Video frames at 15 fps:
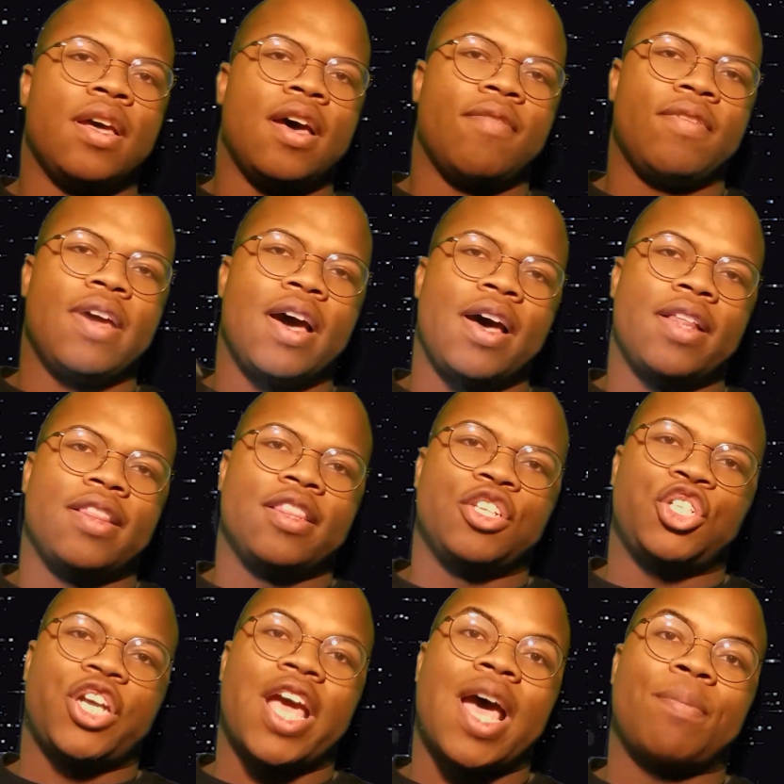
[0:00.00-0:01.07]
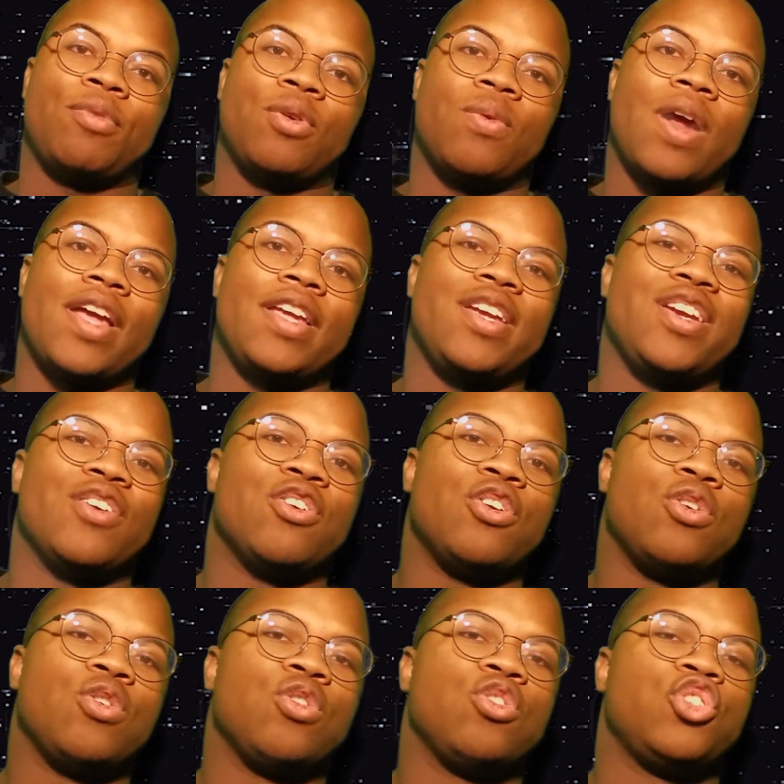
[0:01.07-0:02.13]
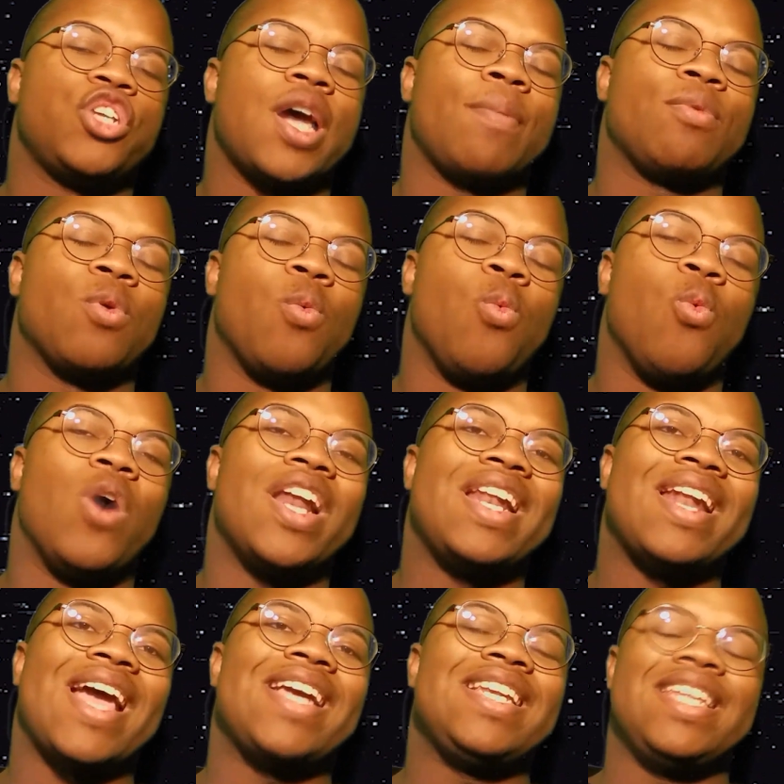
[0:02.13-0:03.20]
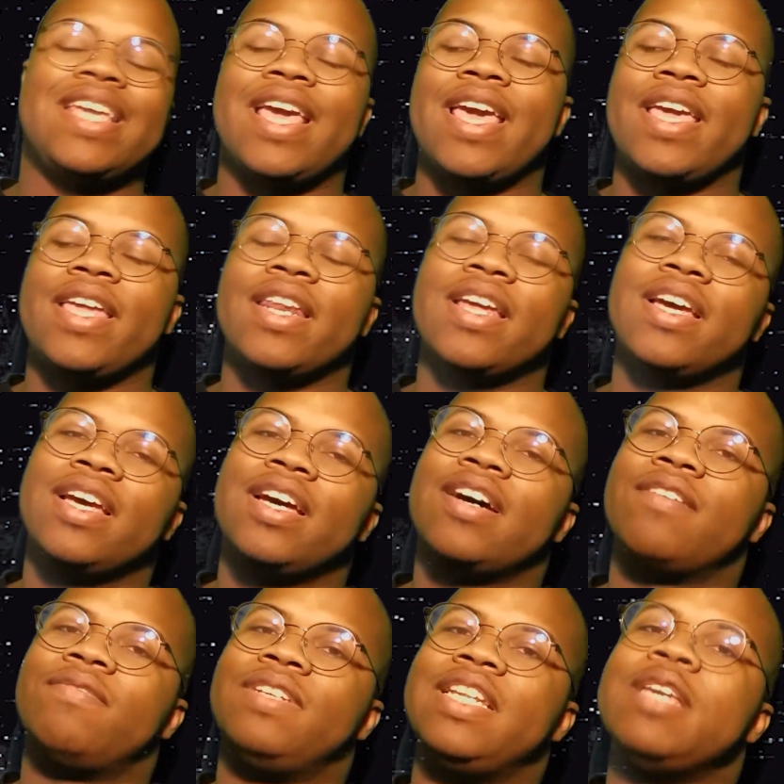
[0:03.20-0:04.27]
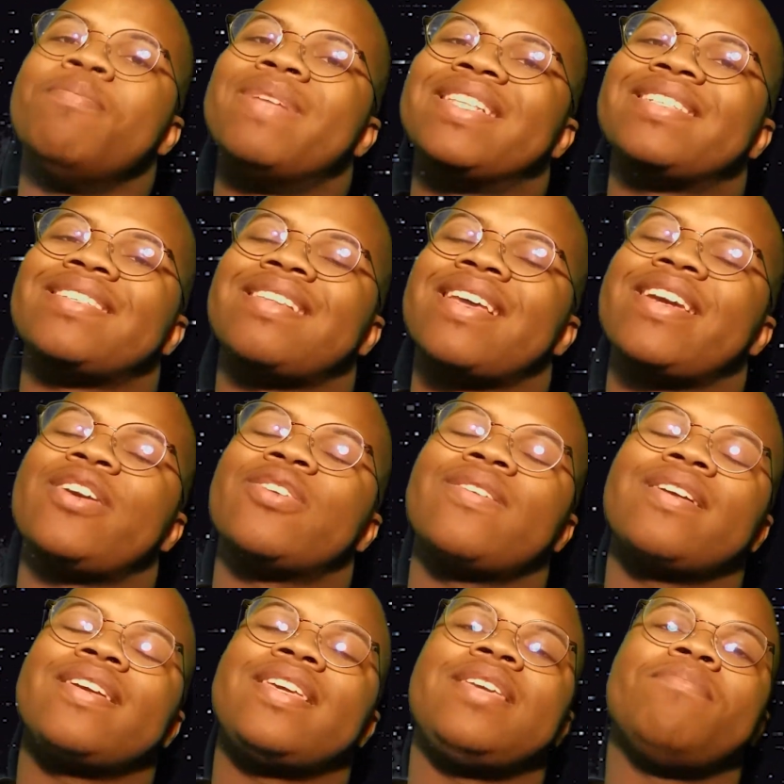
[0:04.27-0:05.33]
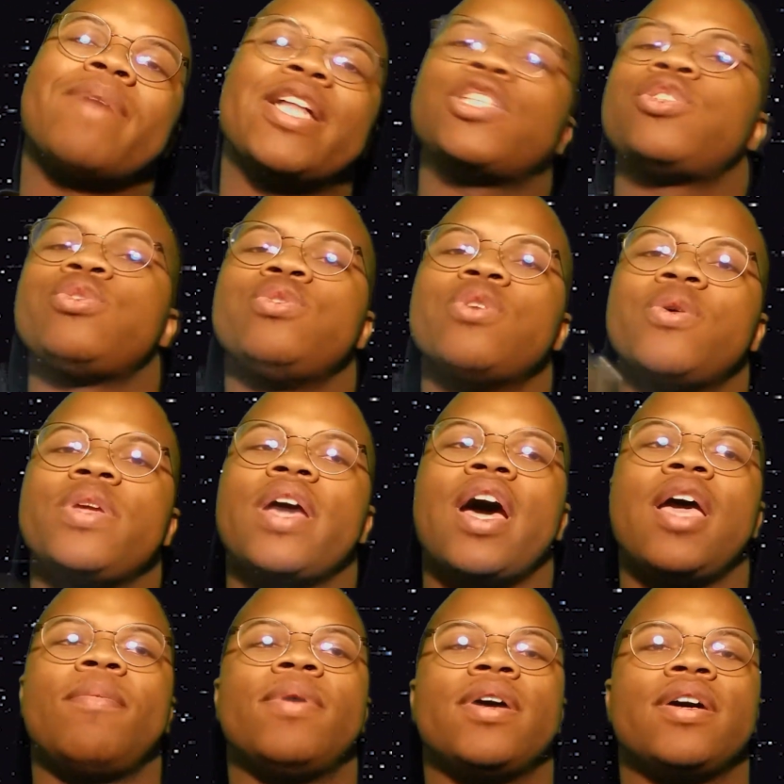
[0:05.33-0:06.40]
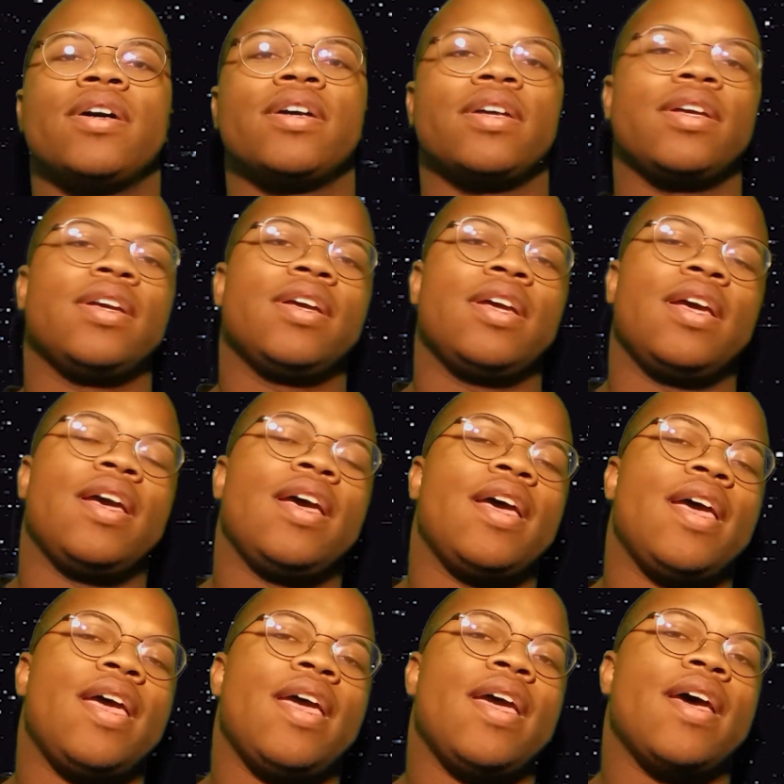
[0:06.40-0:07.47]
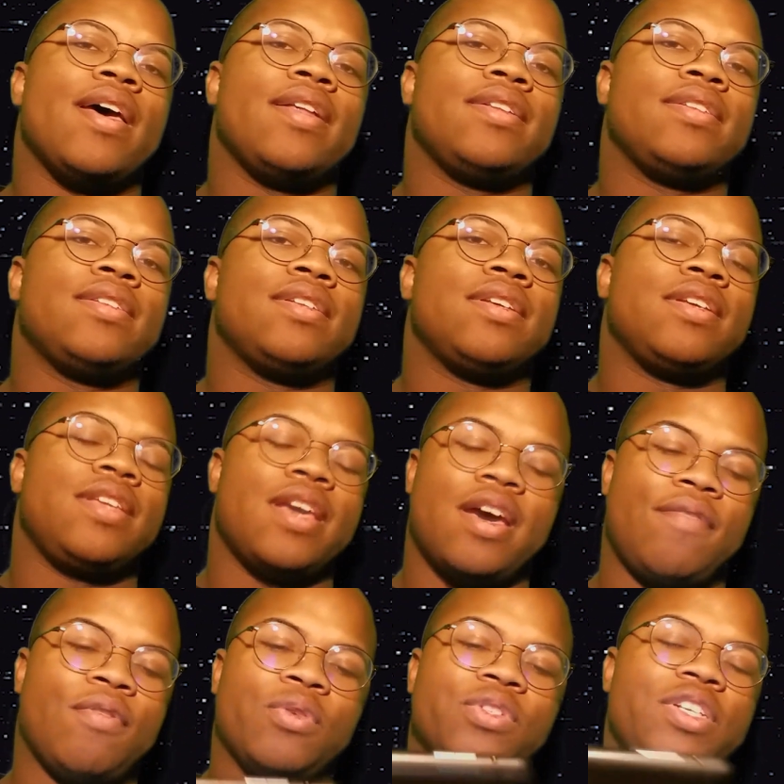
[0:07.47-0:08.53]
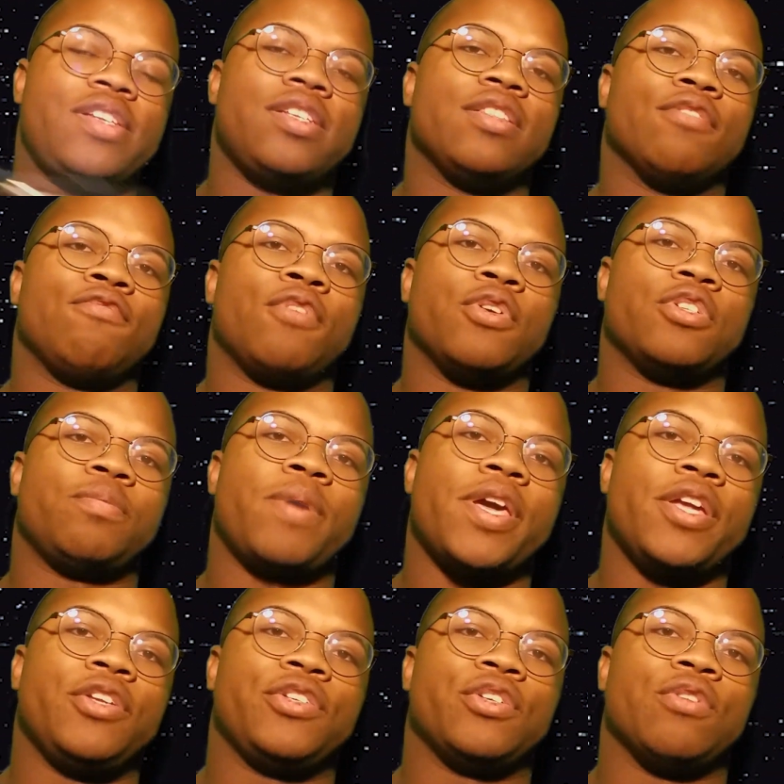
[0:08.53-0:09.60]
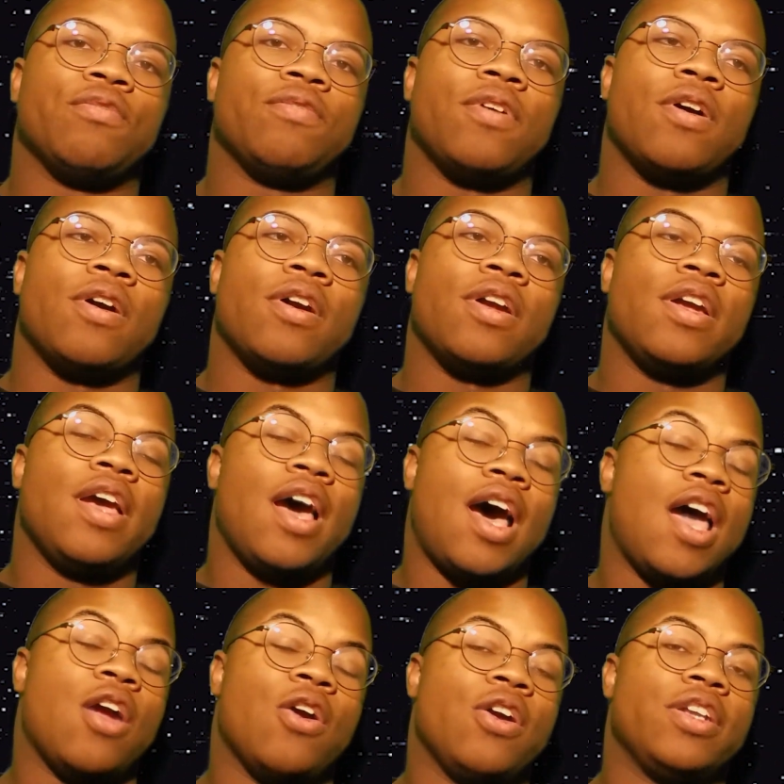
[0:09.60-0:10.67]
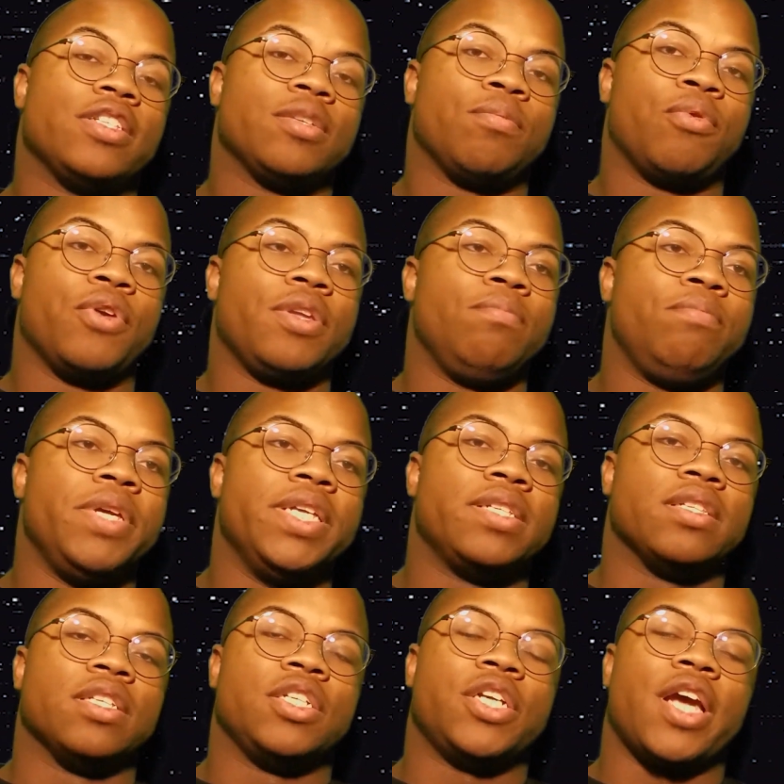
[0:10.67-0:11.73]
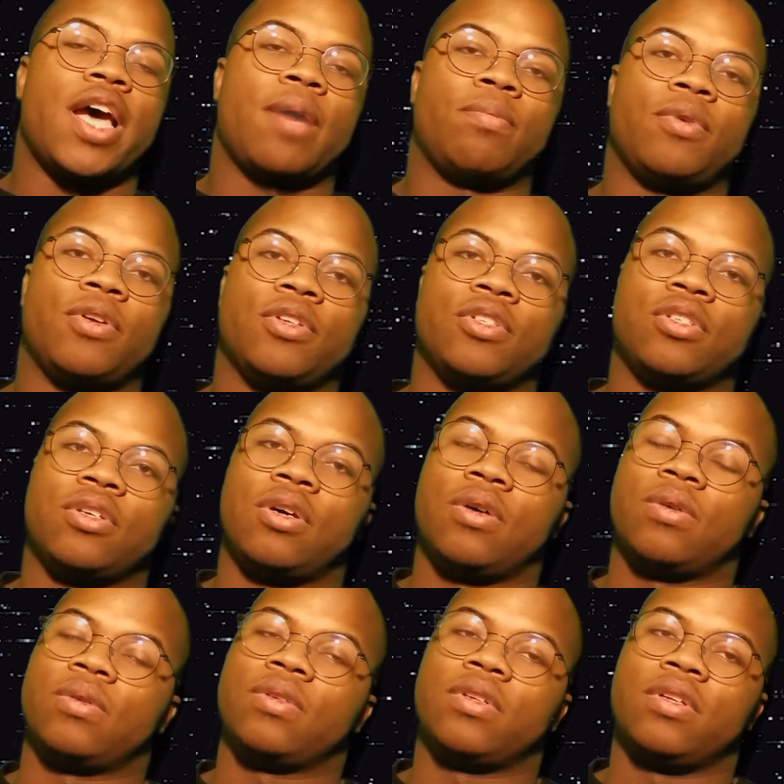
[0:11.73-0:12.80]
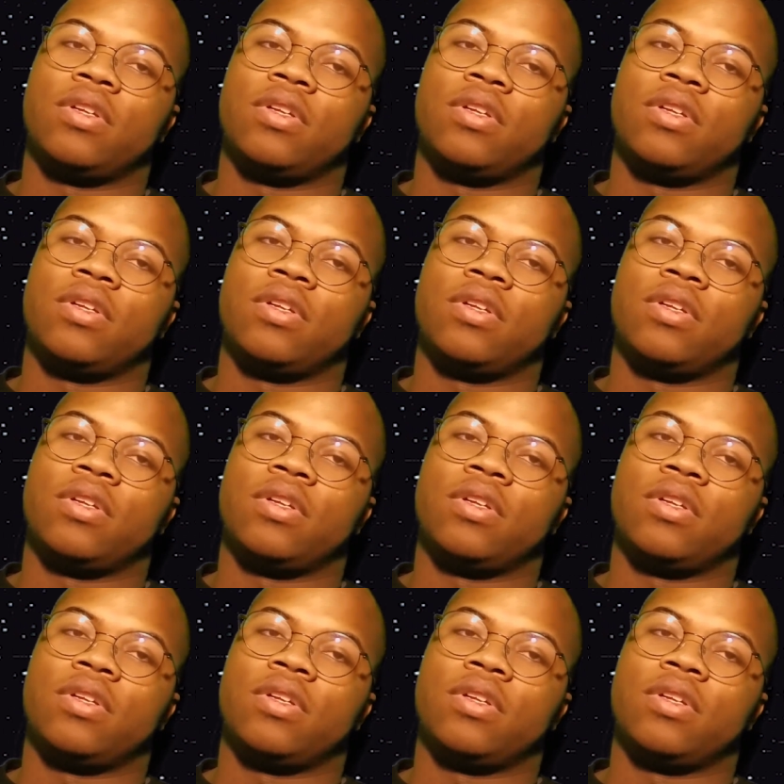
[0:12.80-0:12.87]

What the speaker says: I've got the chapter right here, chapter 198 of Demon Slayer Kimetsu no Yaiba. And yeah, I've only seen the first page so far. I heard it's a pretty beastly chapter, so